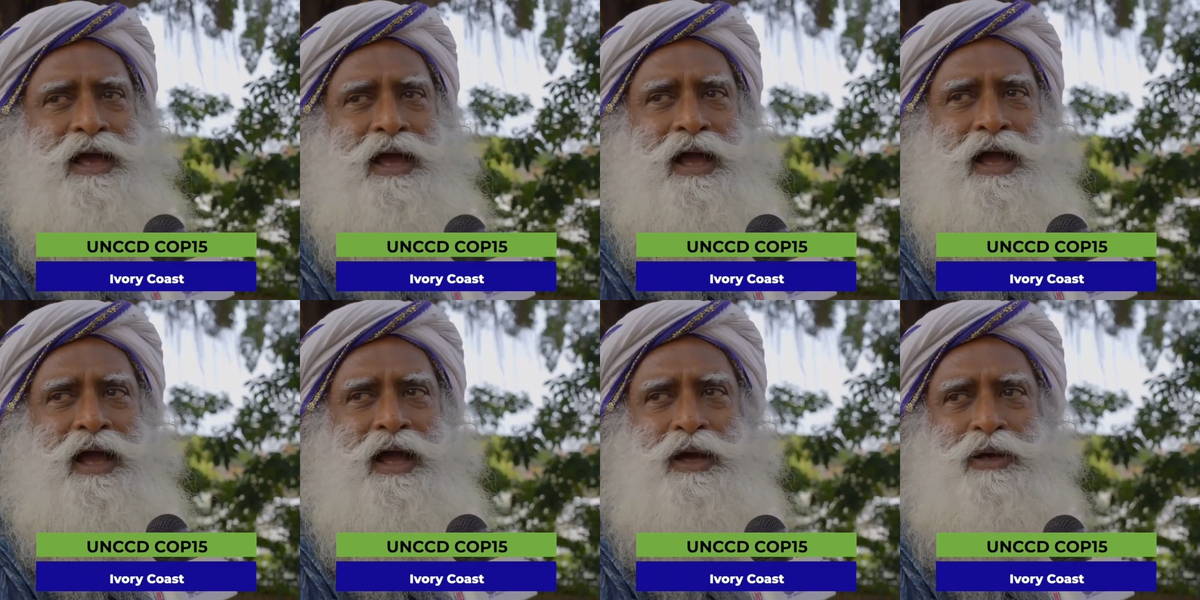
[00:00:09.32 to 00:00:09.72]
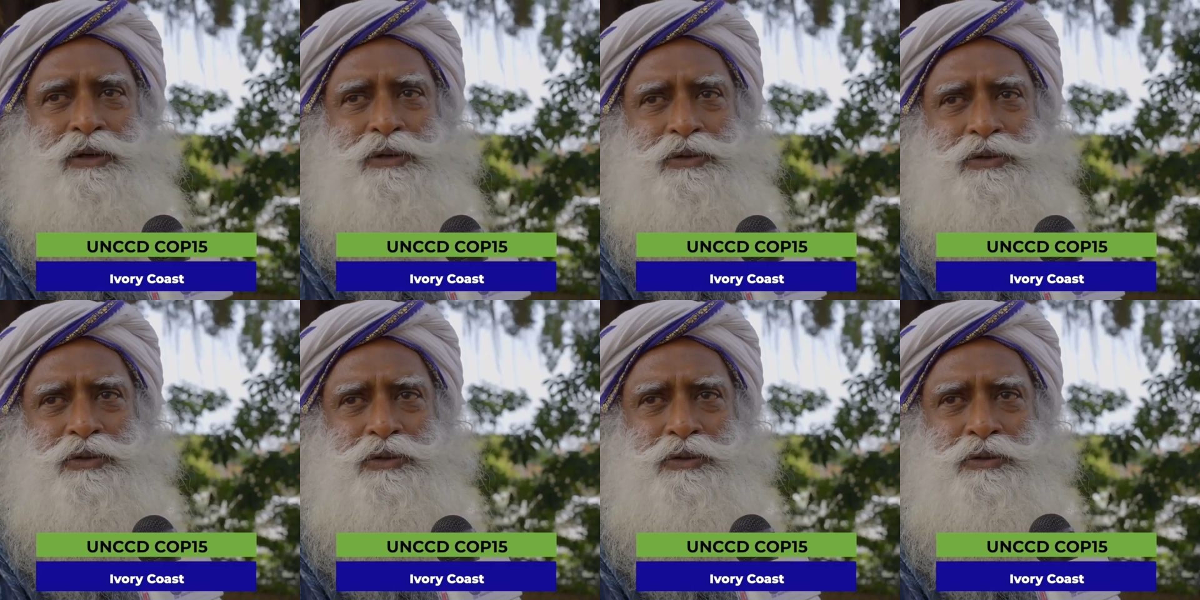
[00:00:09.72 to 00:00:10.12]
how
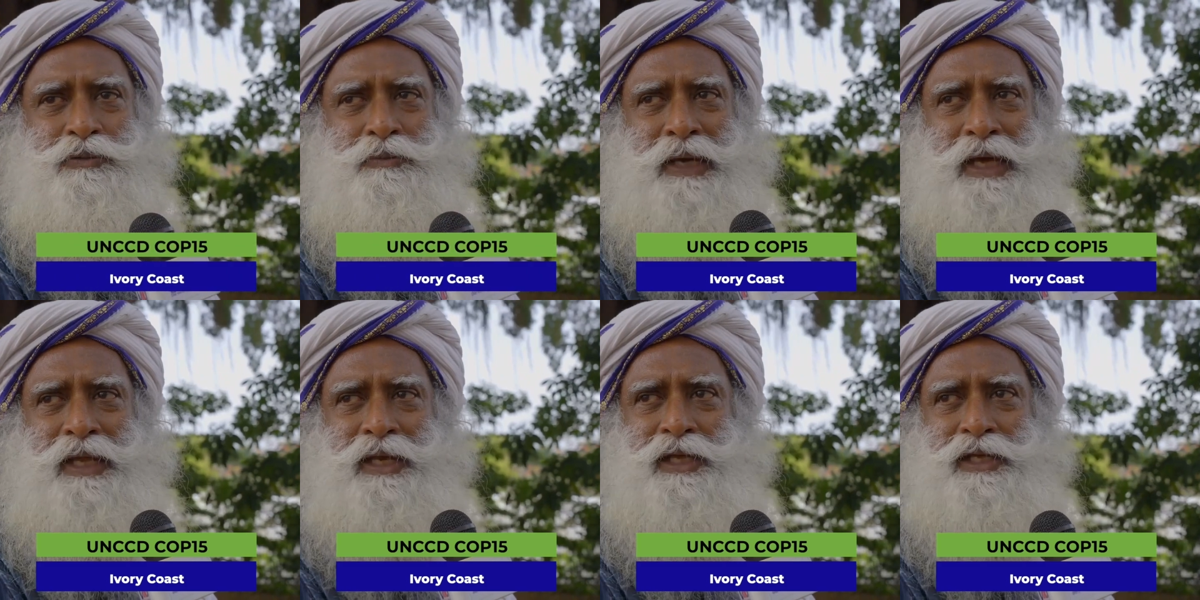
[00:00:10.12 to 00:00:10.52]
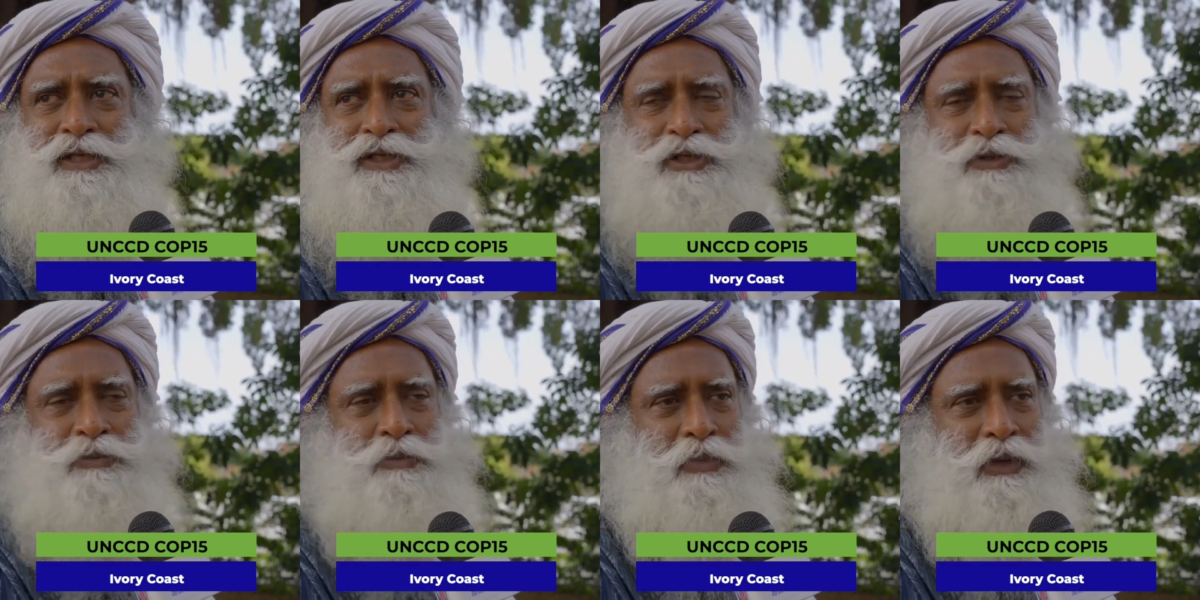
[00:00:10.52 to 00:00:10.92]
to manage
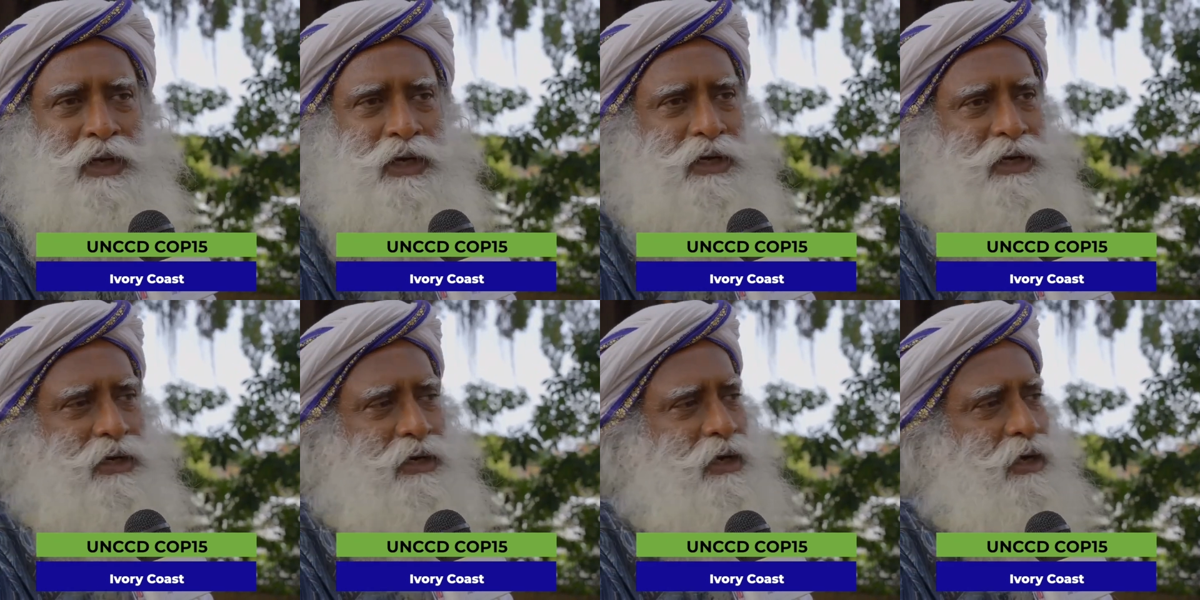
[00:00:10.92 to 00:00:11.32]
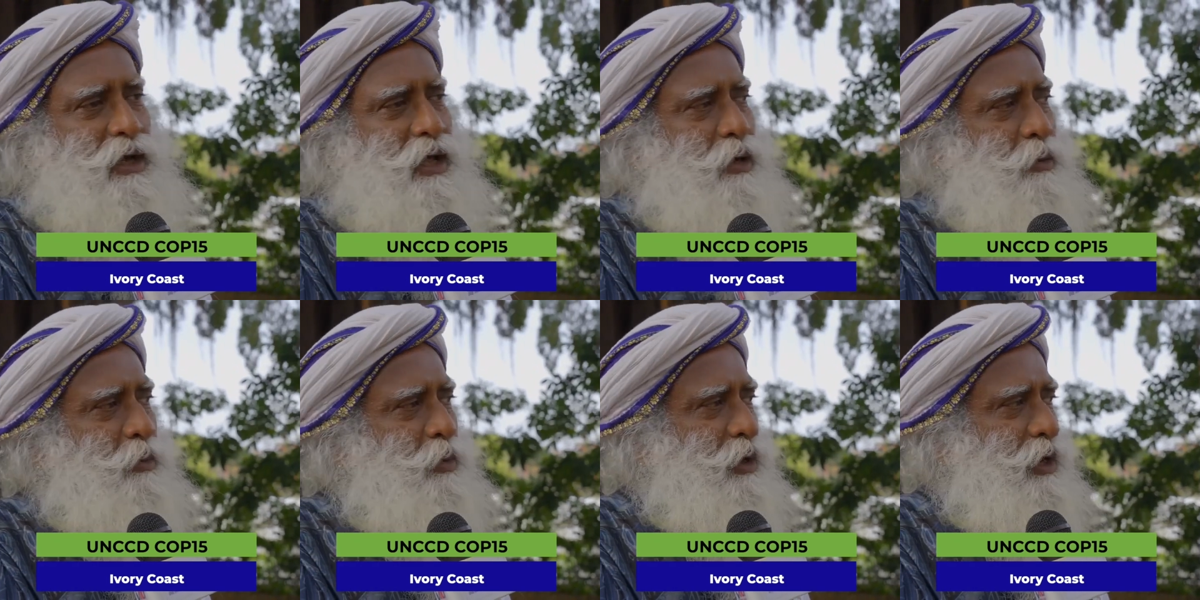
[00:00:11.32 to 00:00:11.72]
and build in an
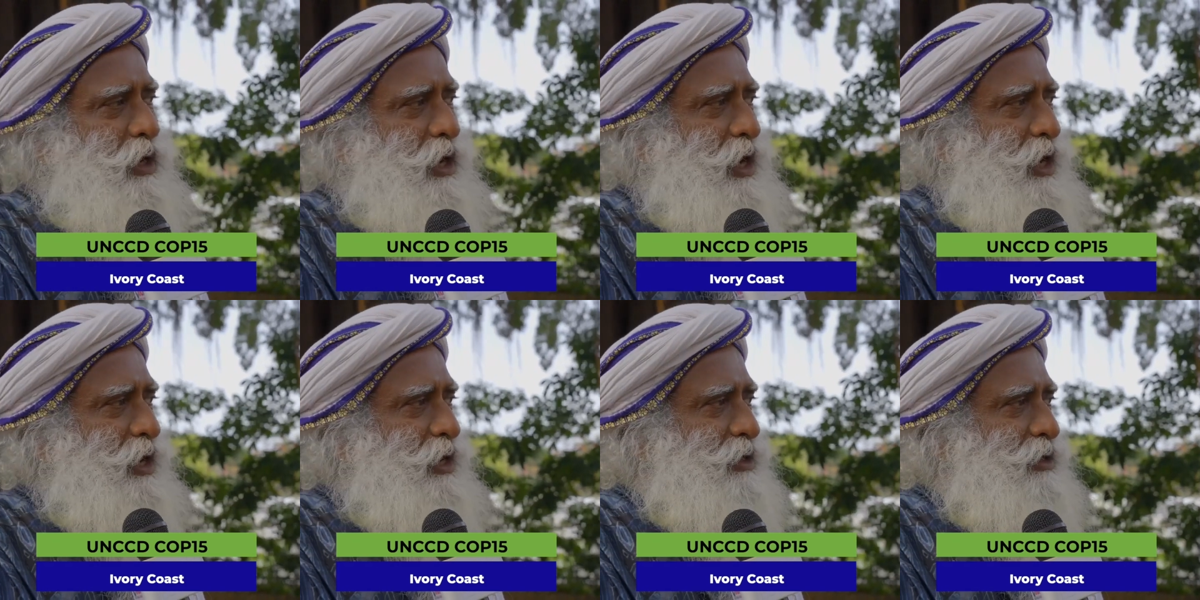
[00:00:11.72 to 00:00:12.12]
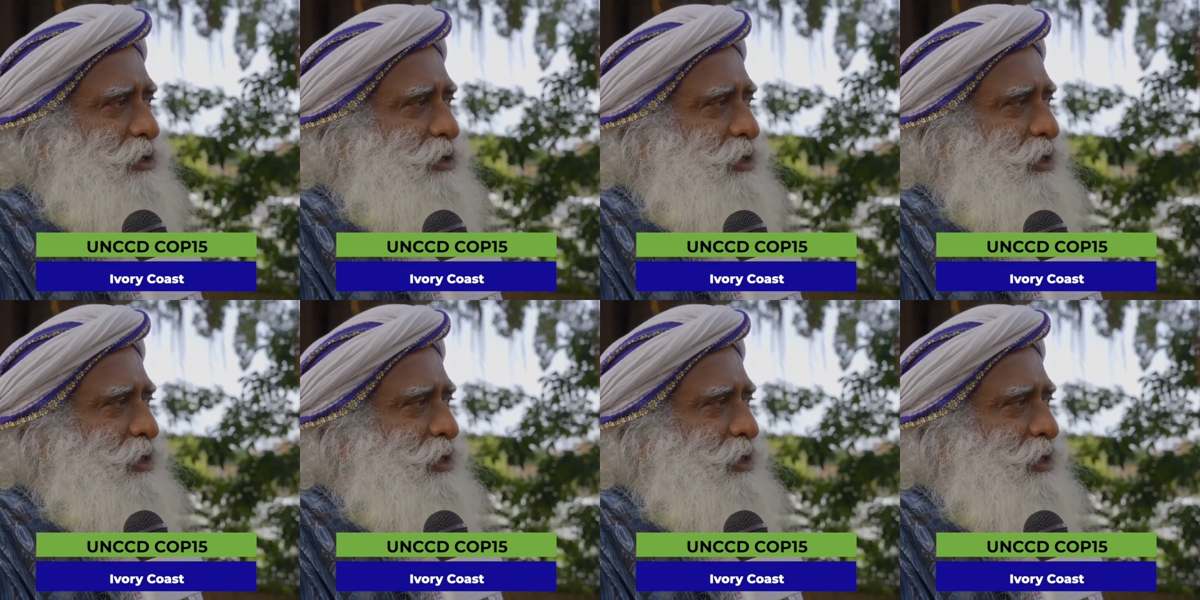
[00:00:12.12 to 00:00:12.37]
urban land,